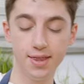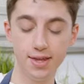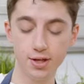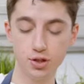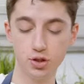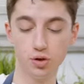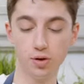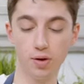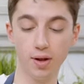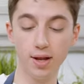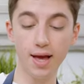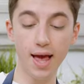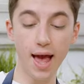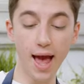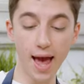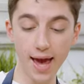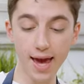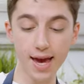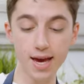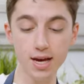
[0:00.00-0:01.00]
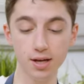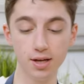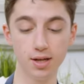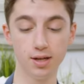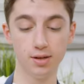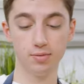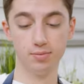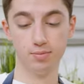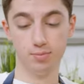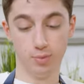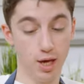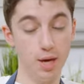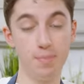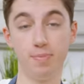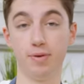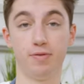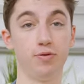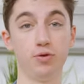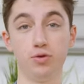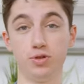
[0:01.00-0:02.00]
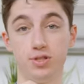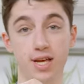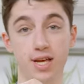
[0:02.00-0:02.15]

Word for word: This will A, keep it food